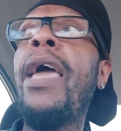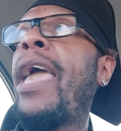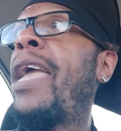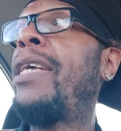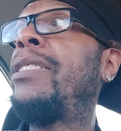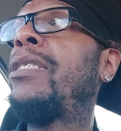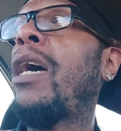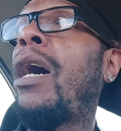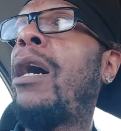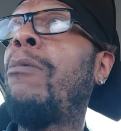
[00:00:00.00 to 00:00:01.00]
and
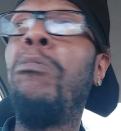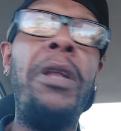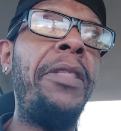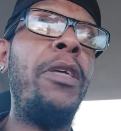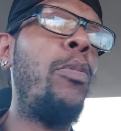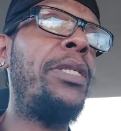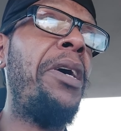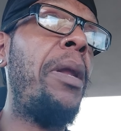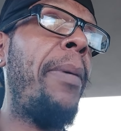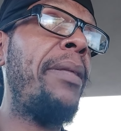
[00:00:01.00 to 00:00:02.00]
um, nothing was
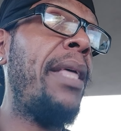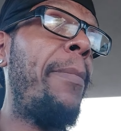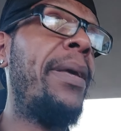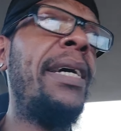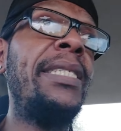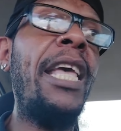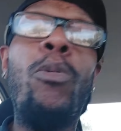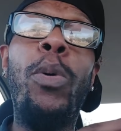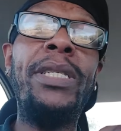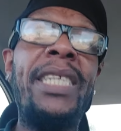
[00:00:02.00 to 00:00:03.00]
done about that because
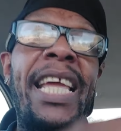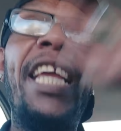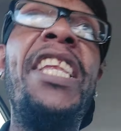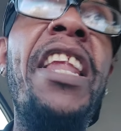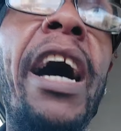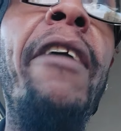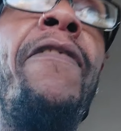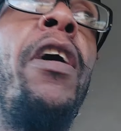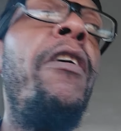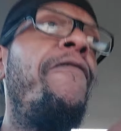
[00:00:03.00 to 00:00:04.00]
it wasn't
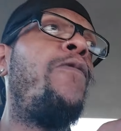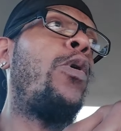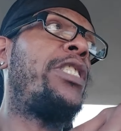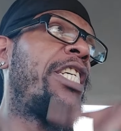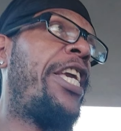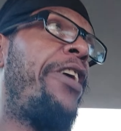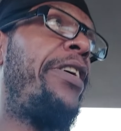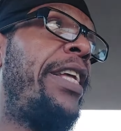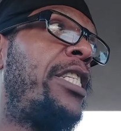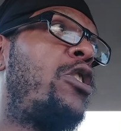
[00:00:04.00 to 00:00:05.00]
enough for
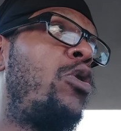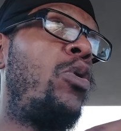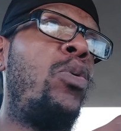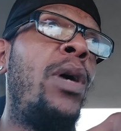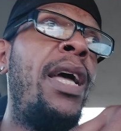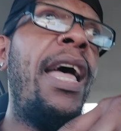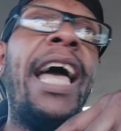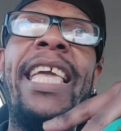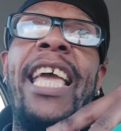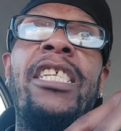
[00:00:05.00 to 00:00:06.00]
security to,
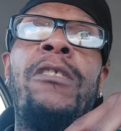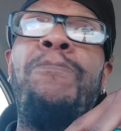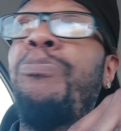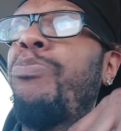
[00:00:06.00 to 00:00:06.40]
I guess,